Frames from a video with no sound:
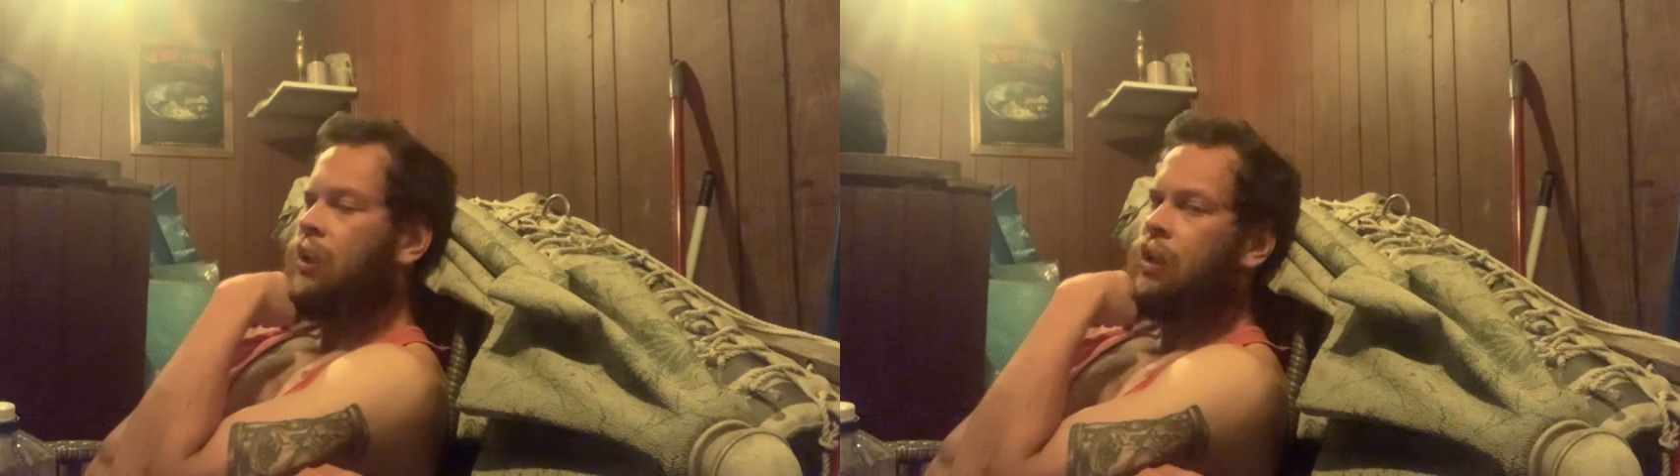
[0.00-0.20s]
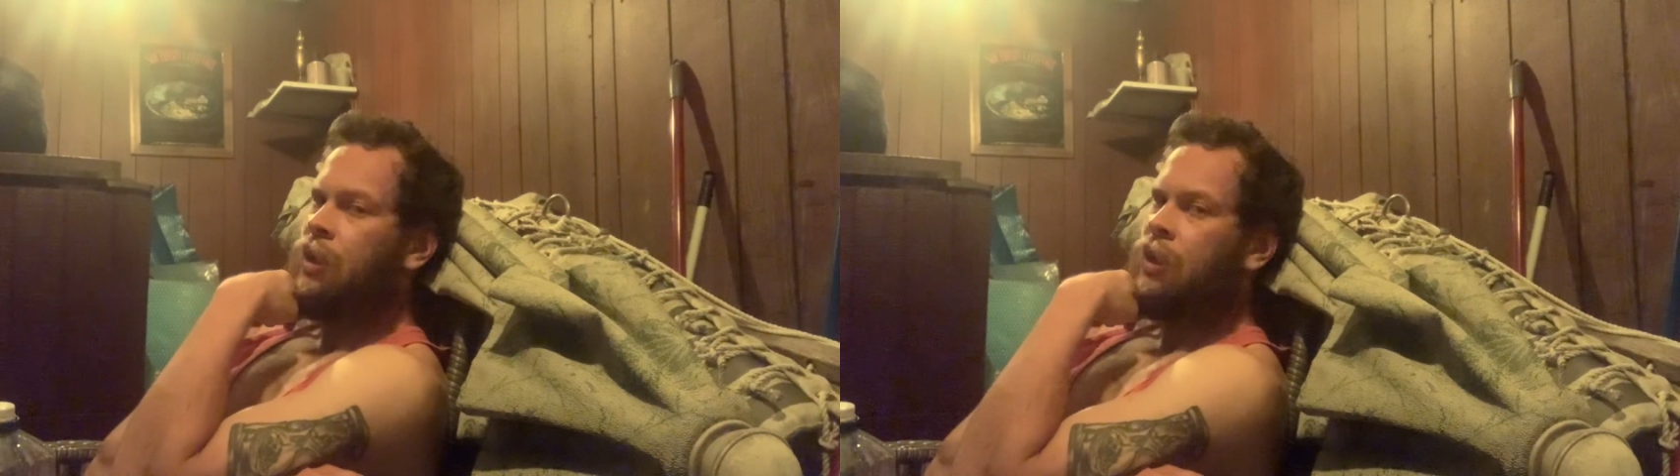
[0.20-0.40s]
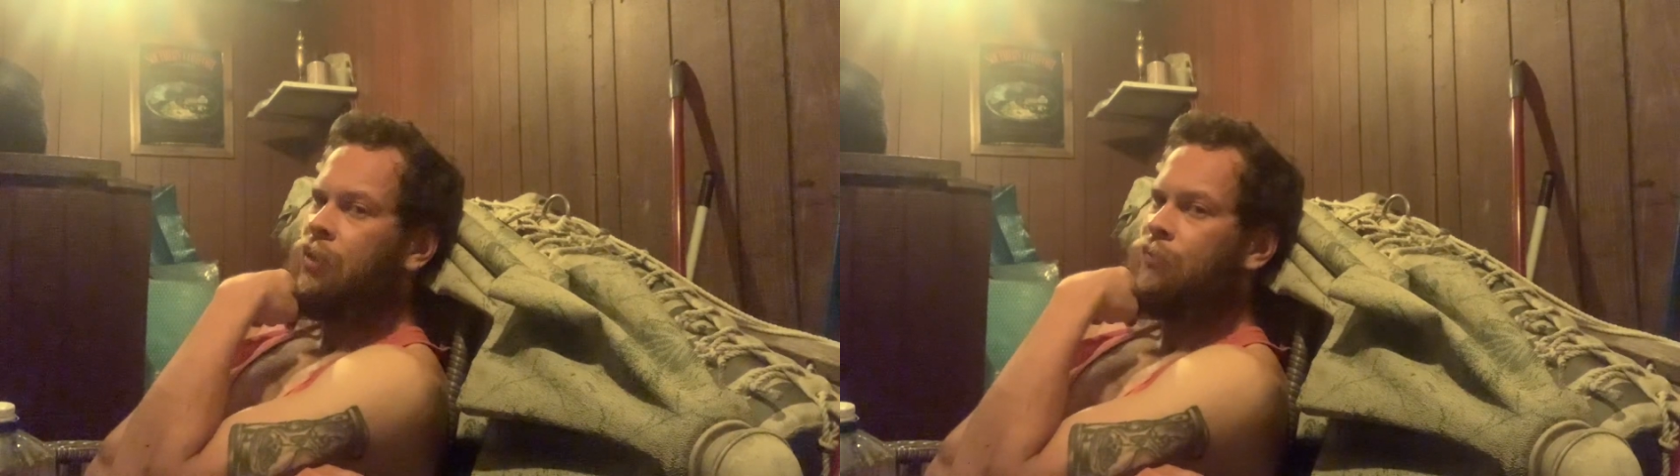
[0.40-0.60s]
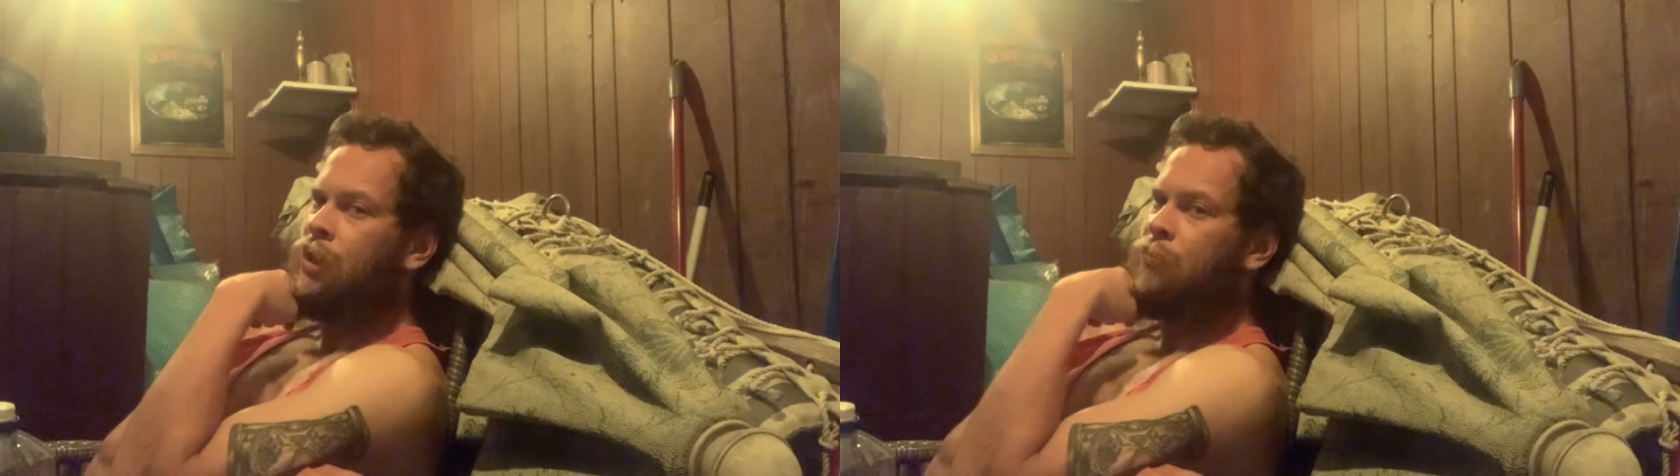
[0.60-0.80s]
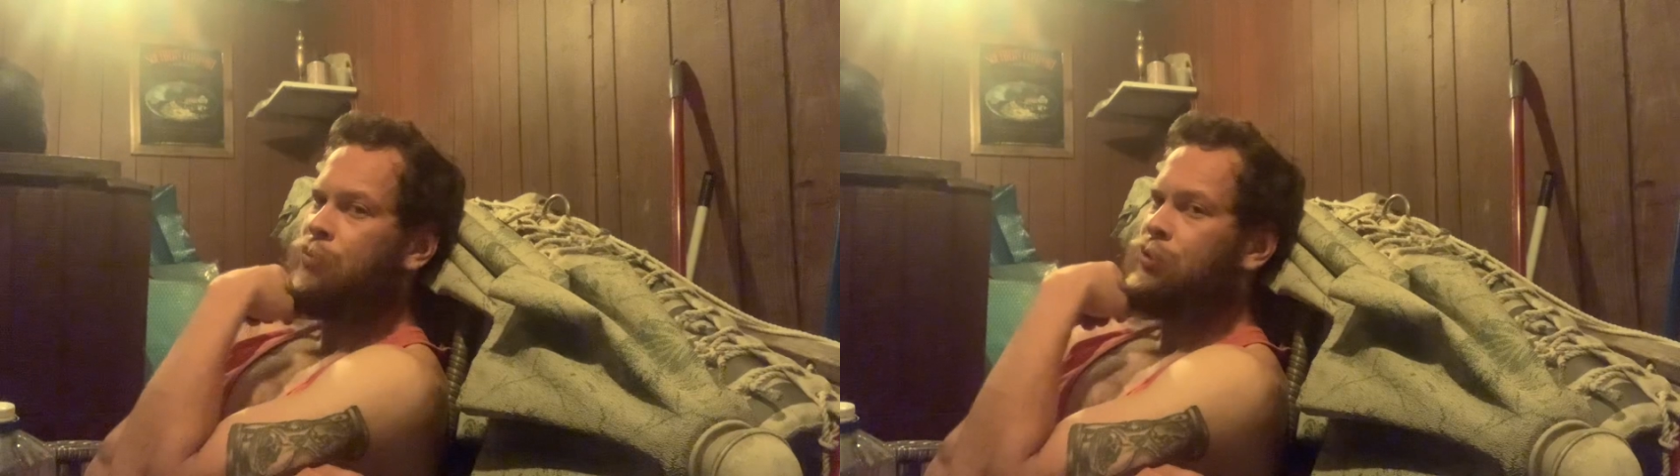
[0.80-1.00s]
have
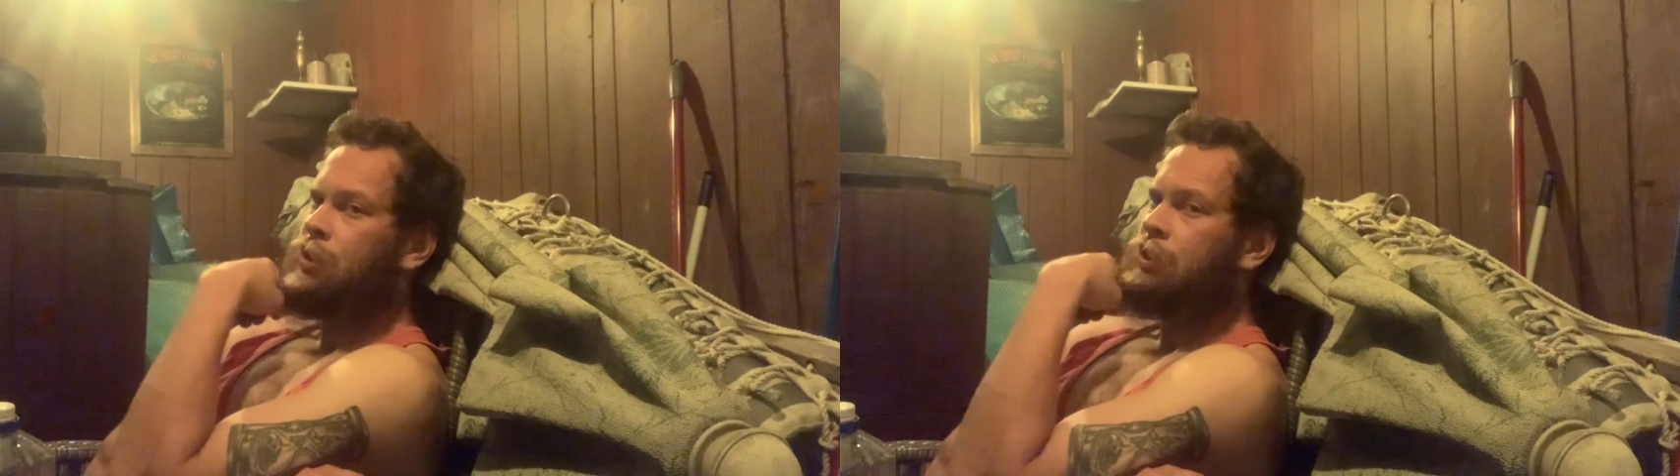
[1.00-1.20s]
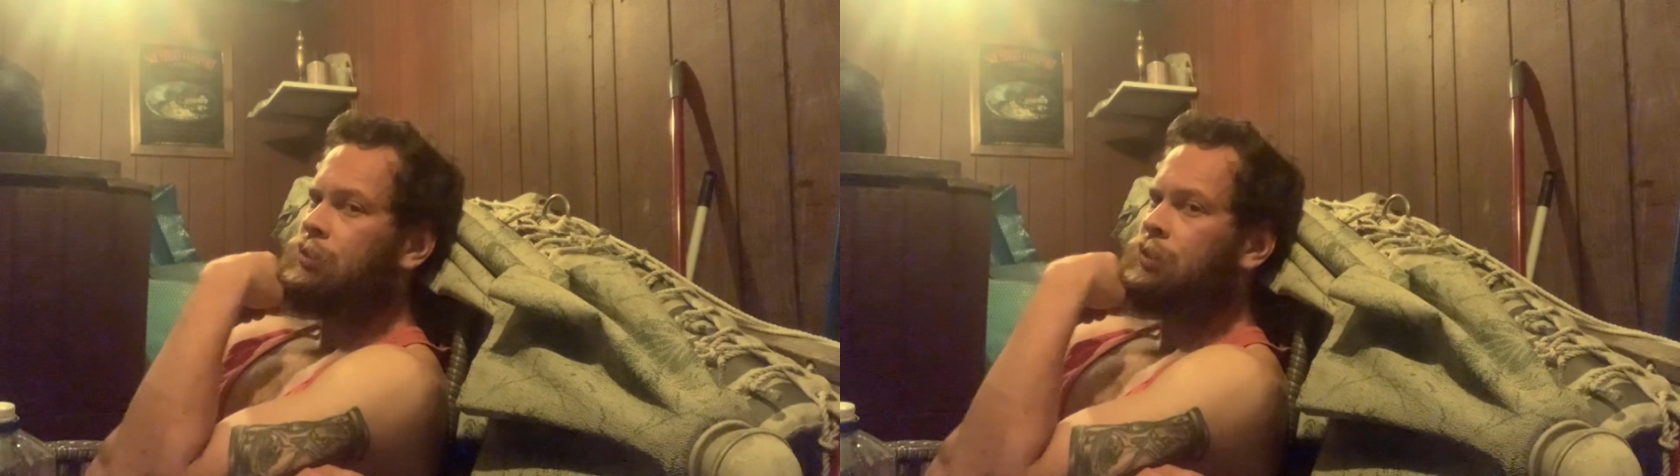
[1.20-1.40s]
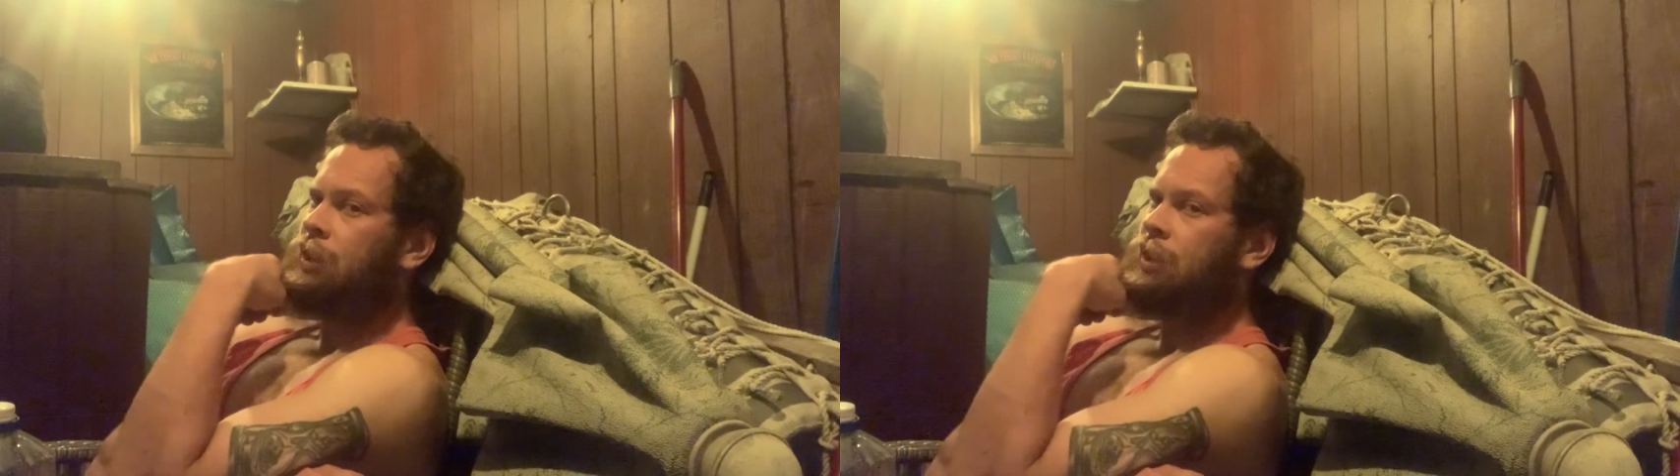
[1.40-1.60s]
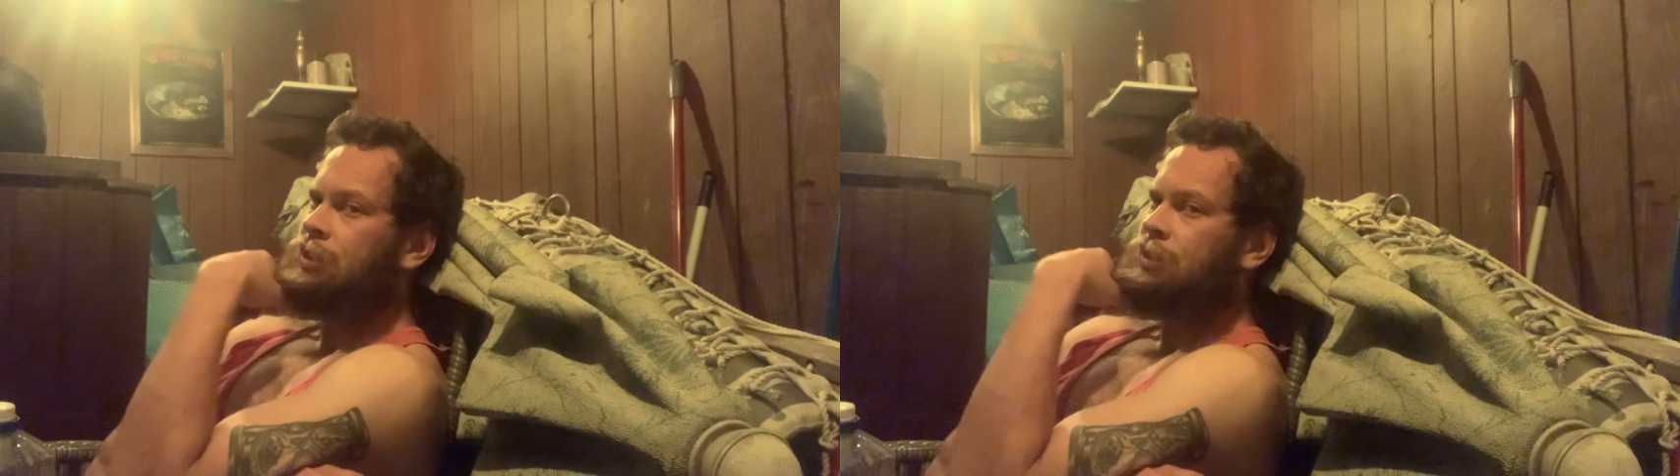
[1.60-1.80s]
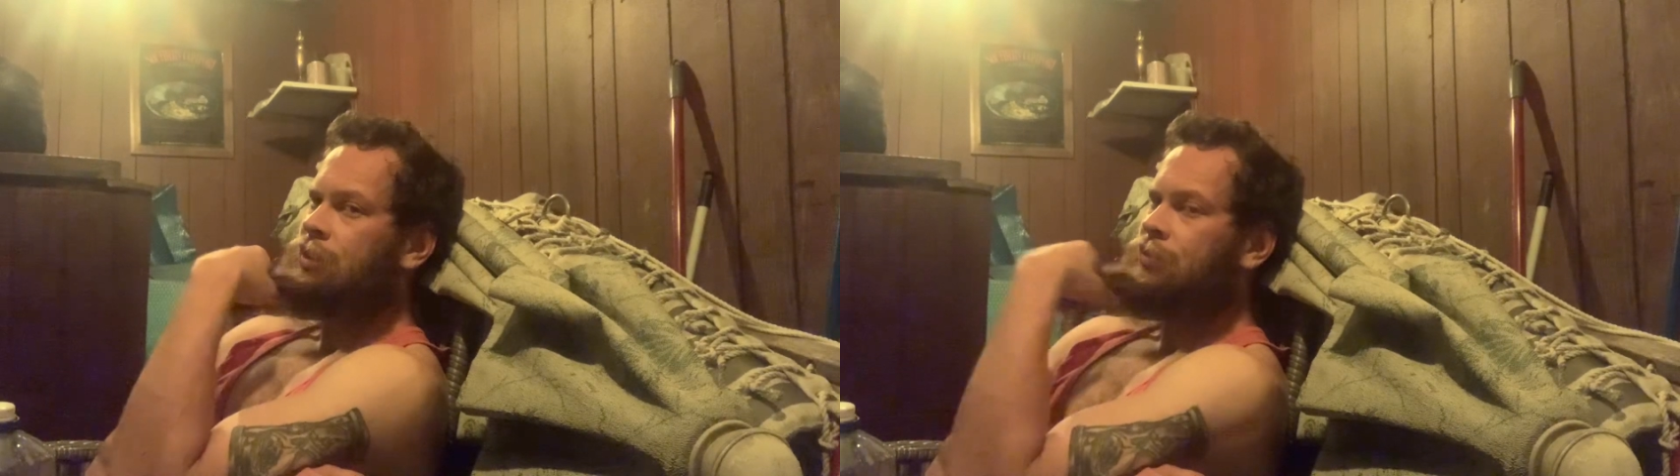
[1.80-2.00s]
empathy or
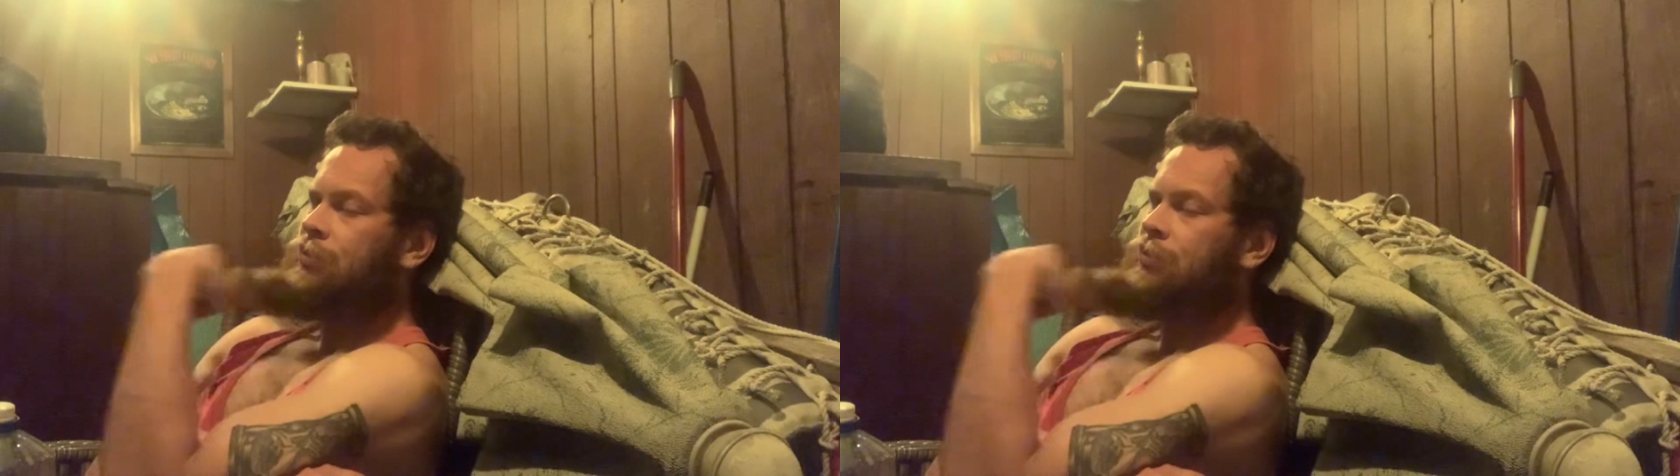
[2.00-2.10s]
they